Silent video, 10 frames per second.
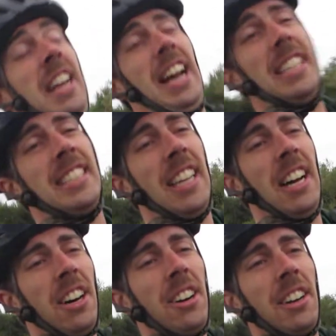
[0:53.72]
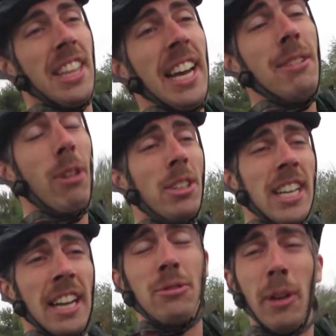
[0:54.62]
And so then he rolls
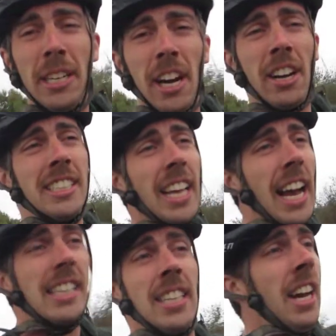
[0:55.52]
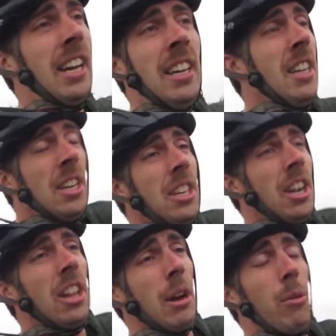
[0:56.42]
down his window. He says, you
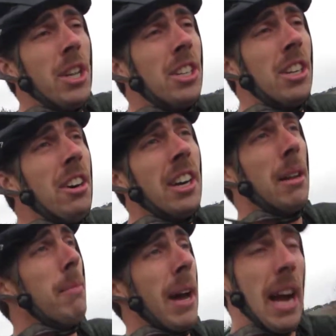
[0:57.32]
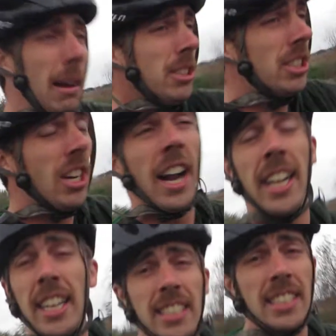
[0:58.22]
know, like, what are you doing? And I'm like, I'm just trying to
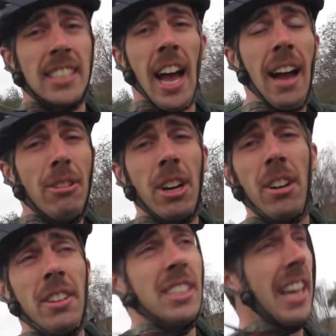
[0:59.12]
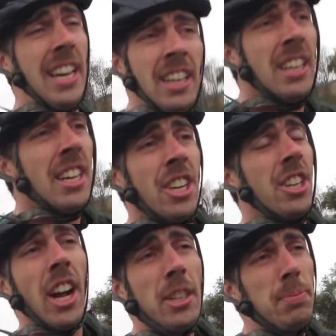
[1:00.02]
get to the sidewalk over there. He's like, you're
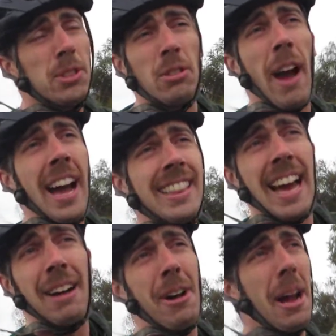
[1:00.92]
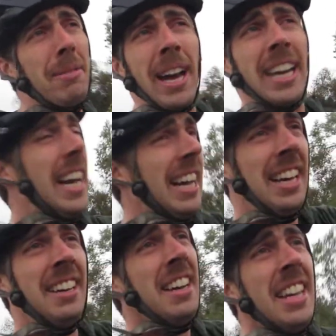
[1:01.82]
not supposed to ride that way. I'm like,
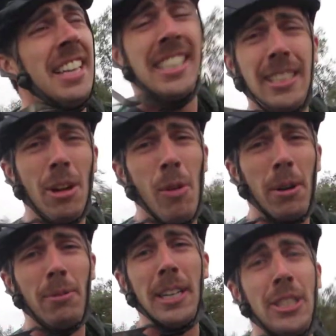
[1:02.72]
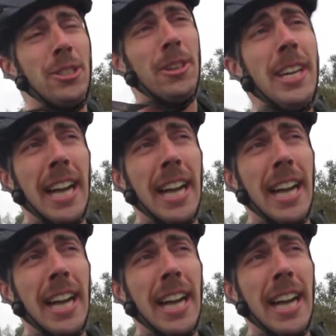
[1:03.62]
this is a one-way street.